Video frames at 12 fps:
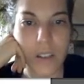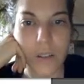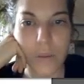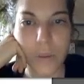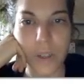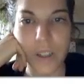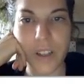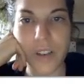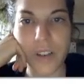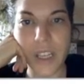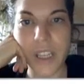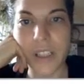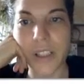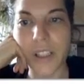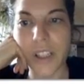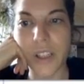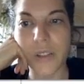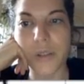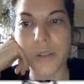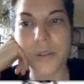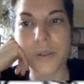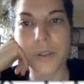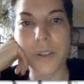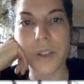We're going to
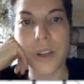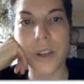use